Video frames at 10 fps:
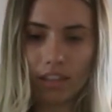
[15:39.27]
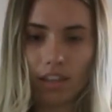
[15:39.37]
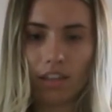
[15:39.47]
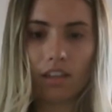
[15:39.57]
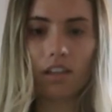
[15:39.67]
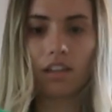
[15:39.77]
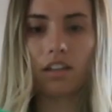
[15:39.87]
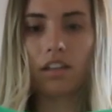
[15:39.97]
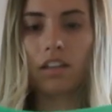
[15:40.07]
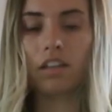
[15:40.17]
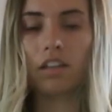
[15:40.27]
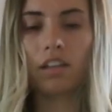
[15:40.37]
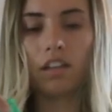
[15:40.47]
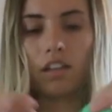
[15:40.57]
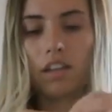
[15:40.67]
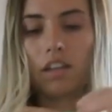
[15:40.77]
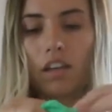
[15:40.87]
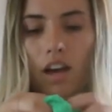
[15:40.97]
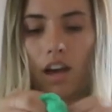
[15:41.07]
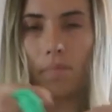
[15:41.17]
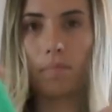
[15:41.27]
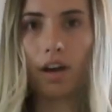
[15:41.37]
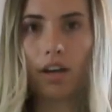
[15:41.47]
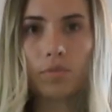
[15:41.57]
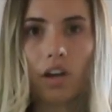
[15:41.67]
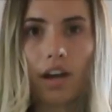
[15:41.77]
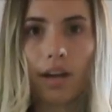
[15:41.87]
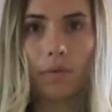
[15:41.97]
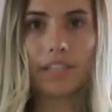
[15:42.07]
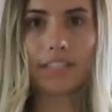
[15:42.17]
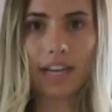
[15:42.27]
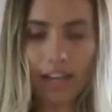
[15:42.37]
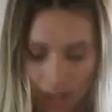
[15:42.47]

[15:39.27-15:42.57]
the bottoms are high-waisted. I